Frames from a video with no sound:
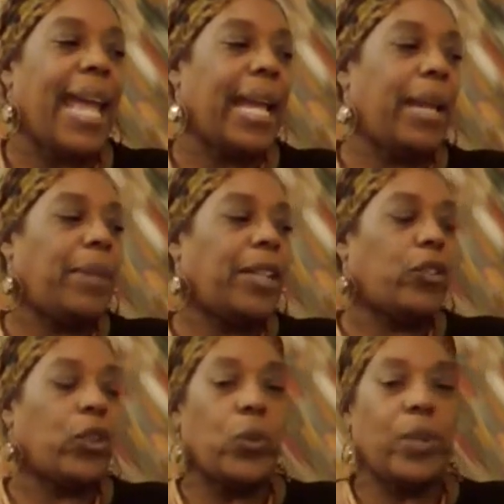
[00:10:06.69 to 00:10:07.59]

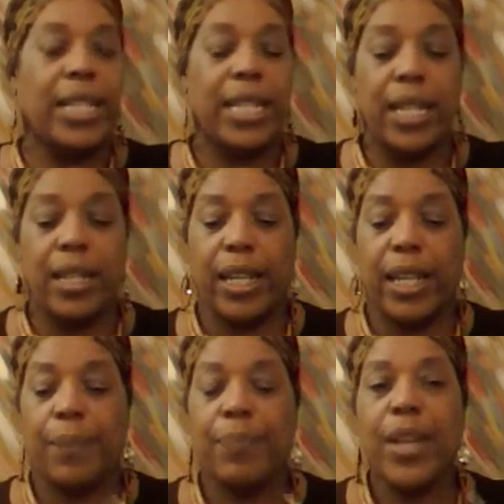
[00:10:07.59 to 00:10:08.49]
aiming, tuning in
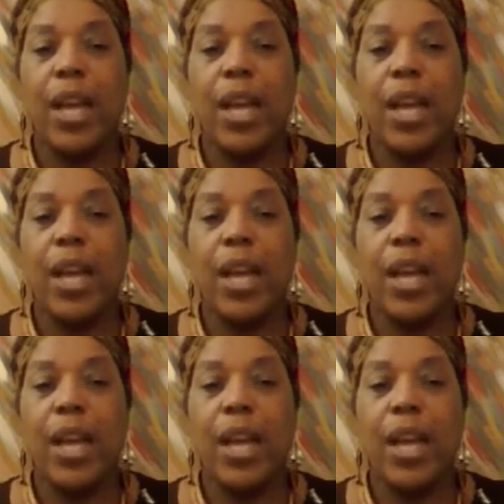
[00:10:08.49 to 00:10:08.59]
in.